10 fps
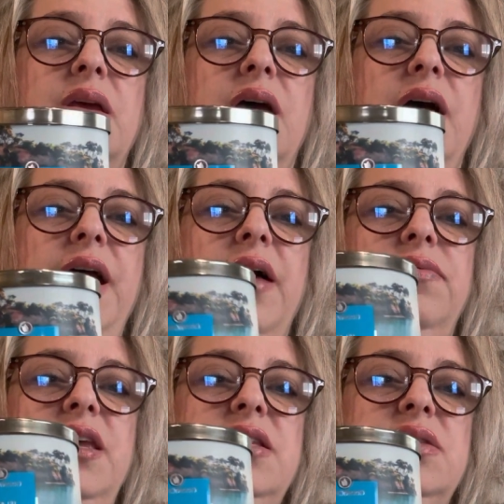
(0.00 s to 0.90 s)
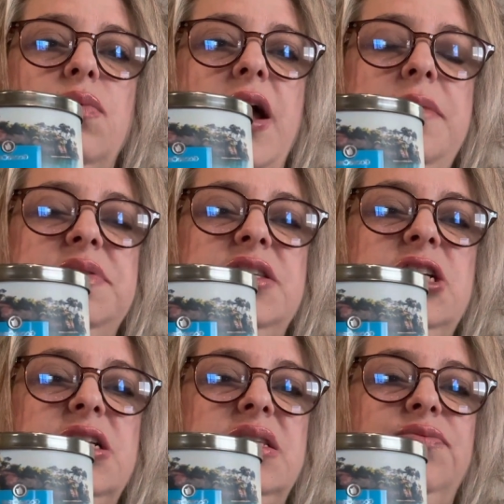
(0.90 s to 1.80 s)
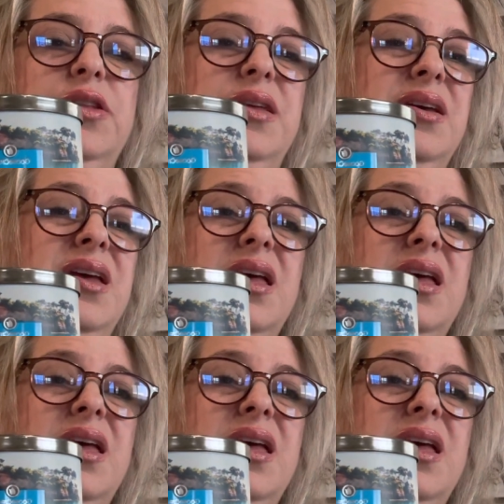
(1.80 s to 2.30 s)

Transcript: I had these wipes just for the